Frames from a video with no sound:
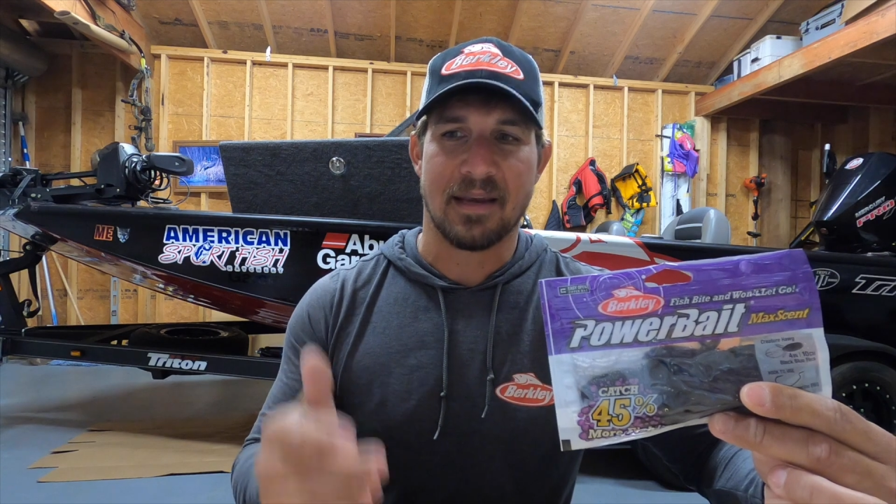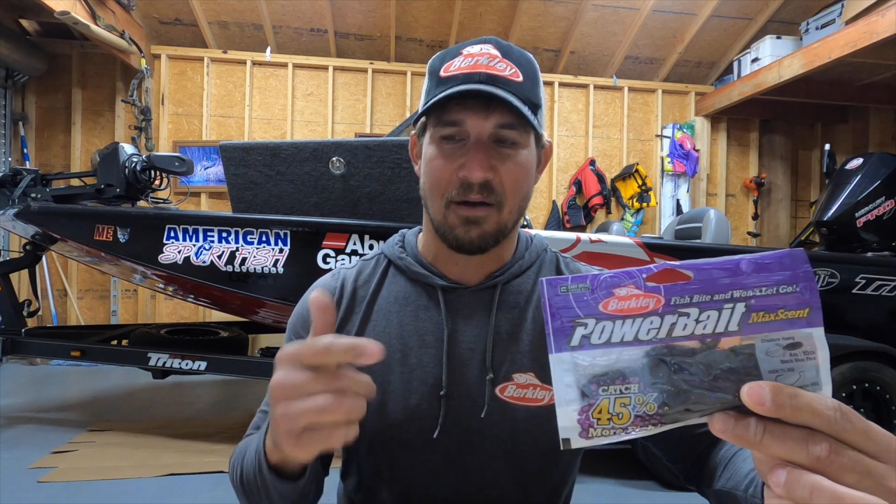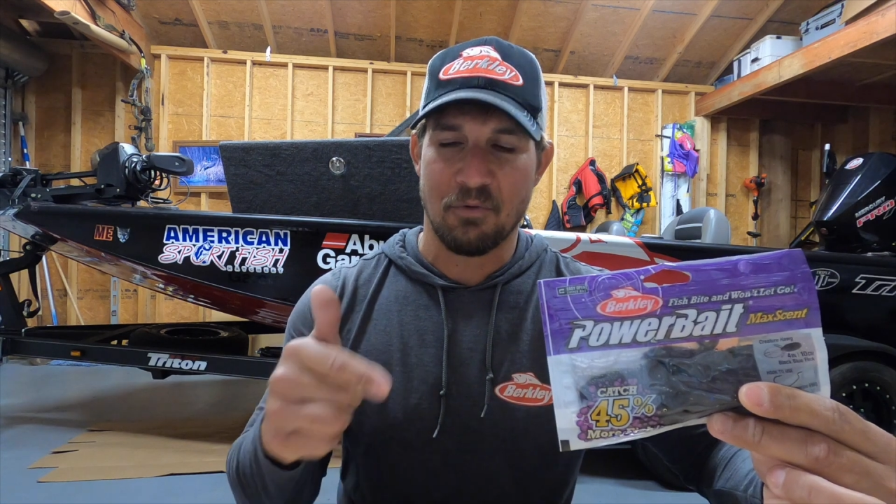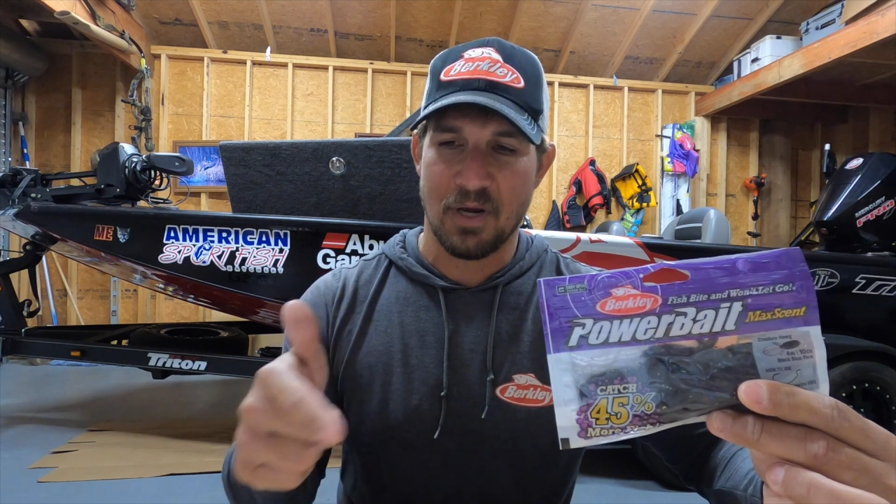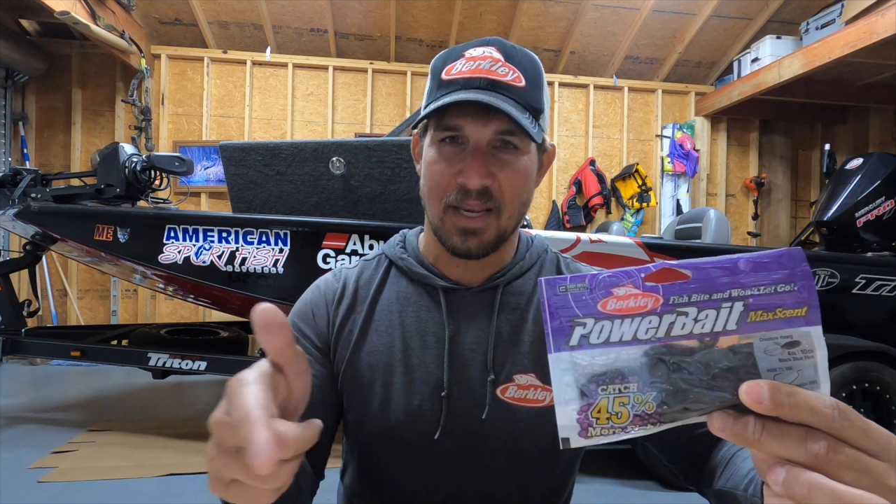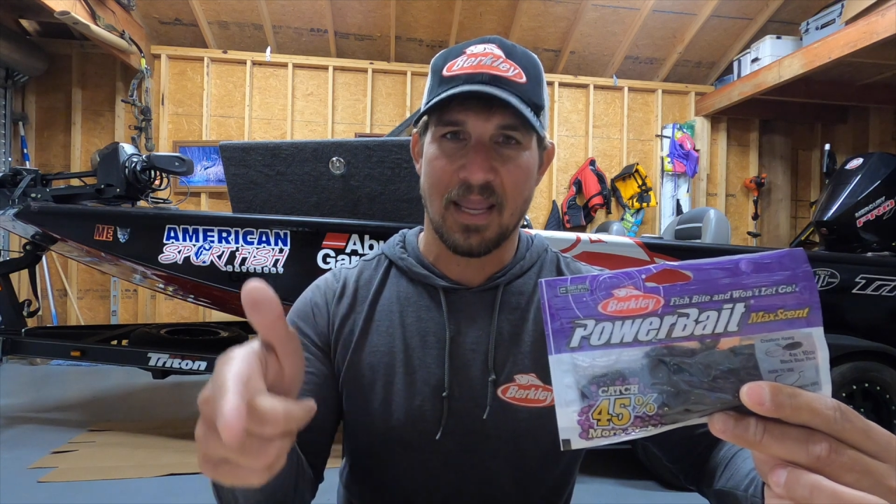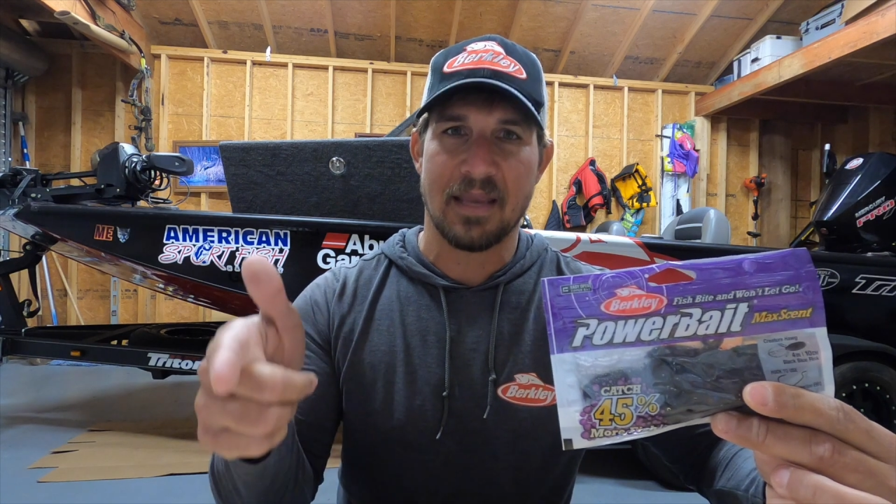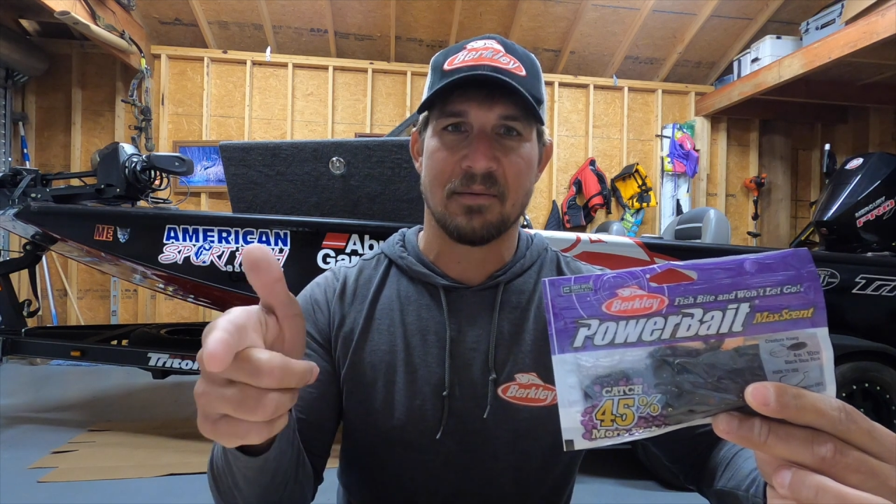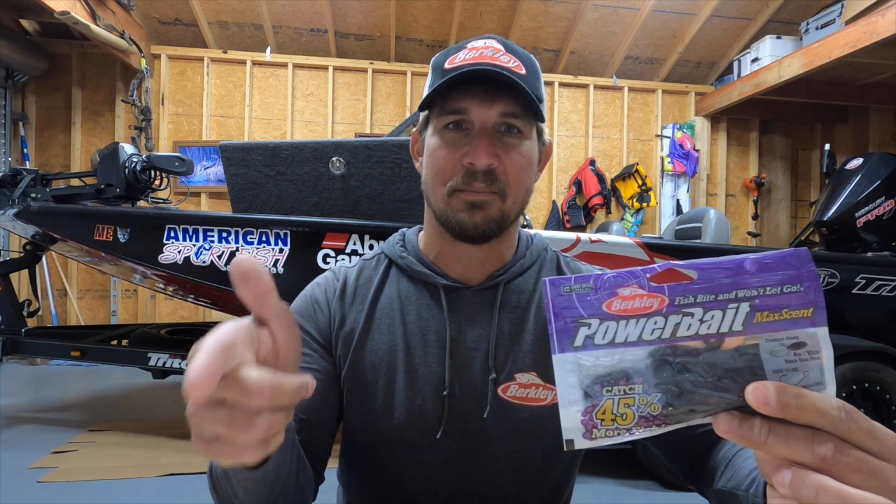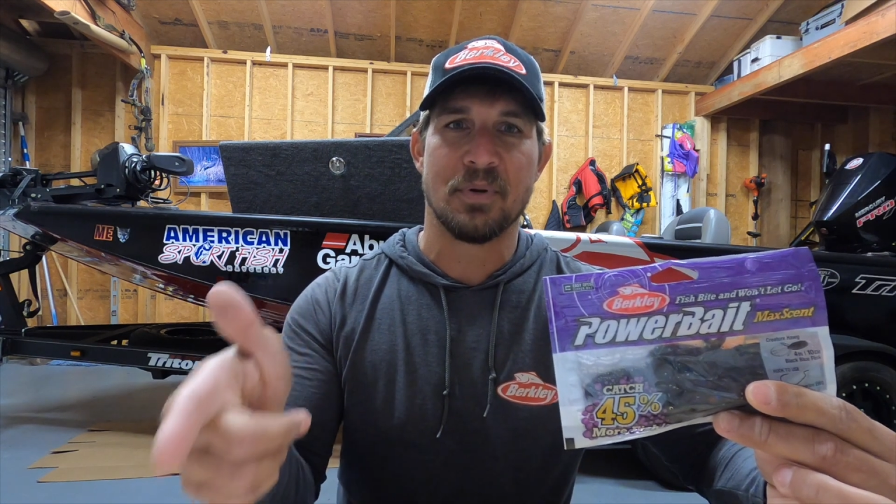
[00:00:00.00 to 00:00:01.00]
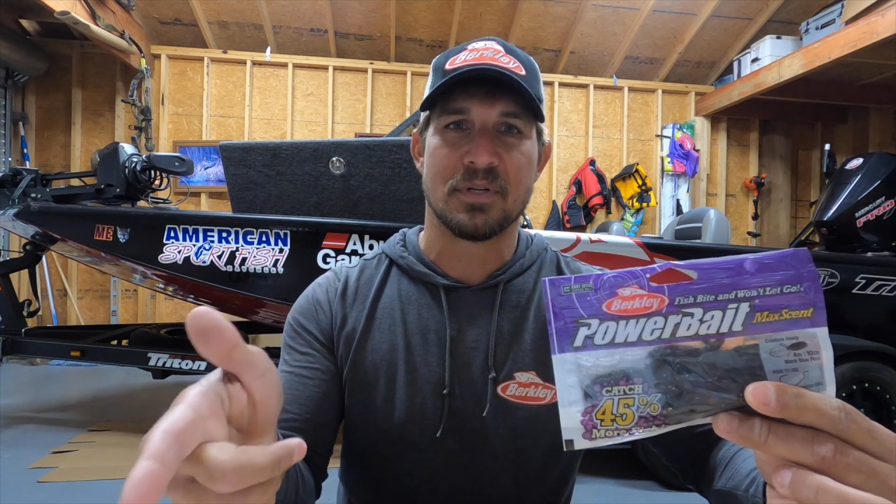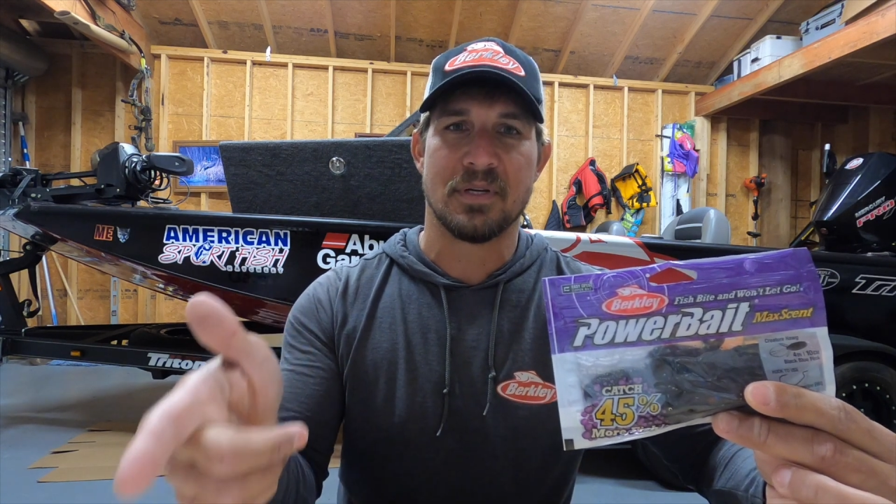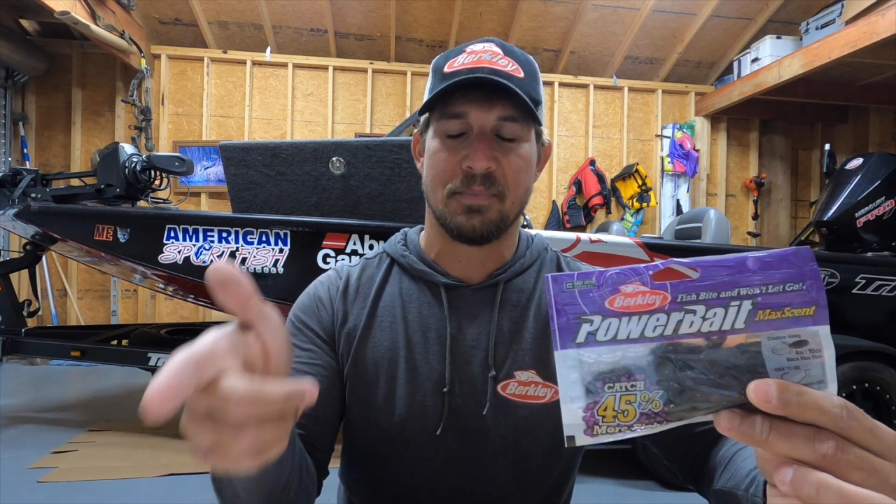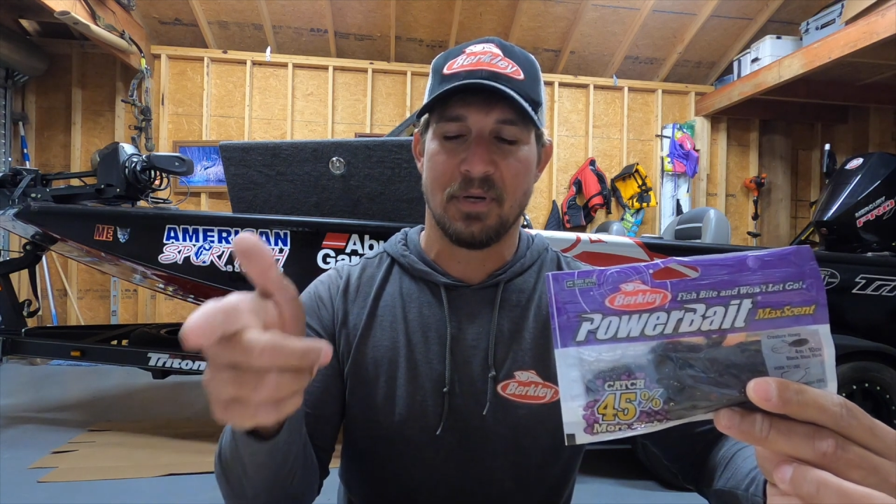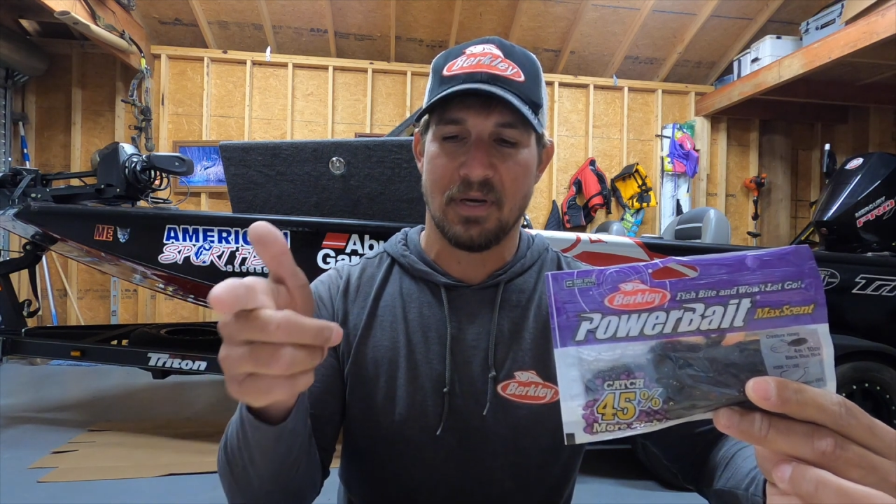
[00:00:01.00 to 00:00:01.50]
and I really had to put
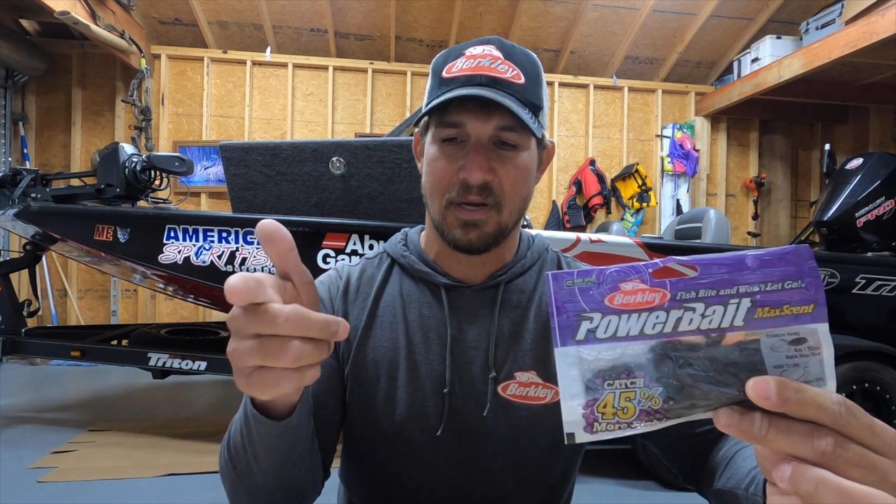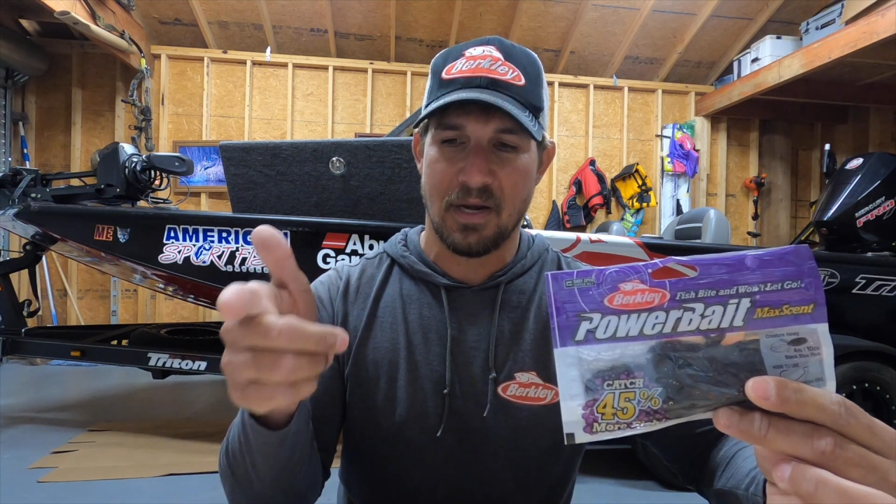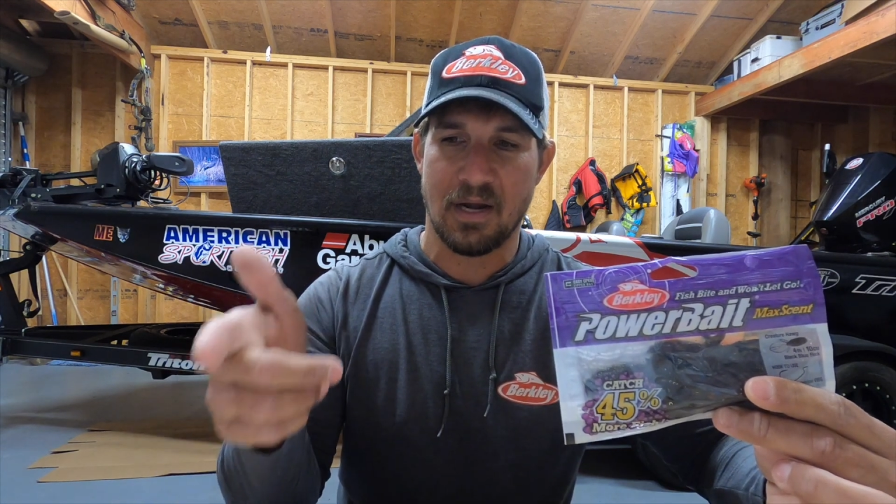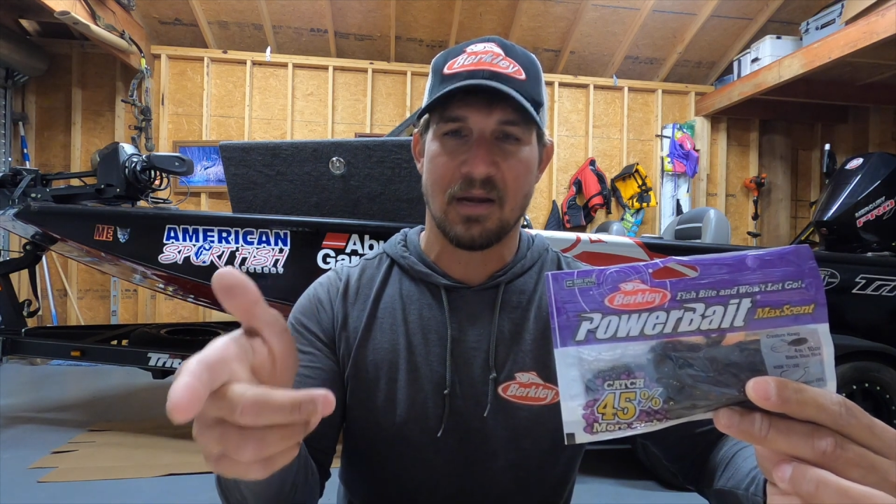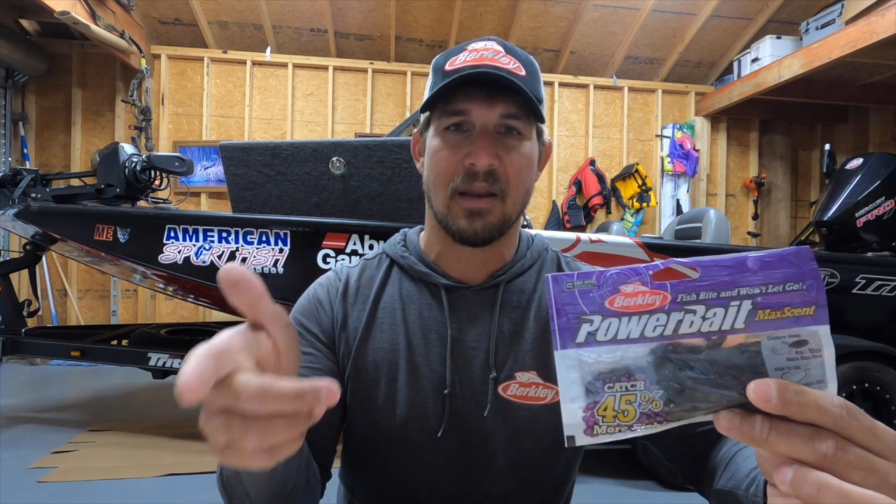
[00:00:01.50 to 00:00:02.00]
it in there